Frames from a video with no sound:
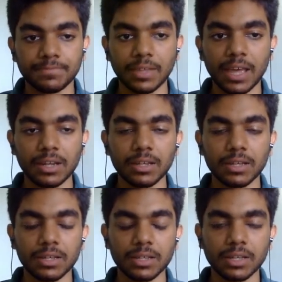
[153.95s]
And
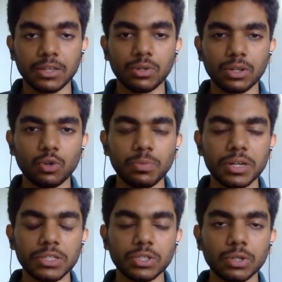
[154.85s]
in
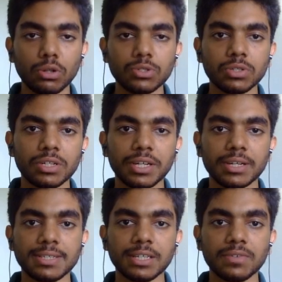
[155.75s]
Kubernetes, you can also create
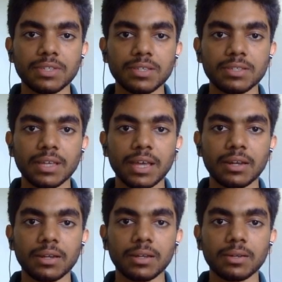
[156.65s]
services and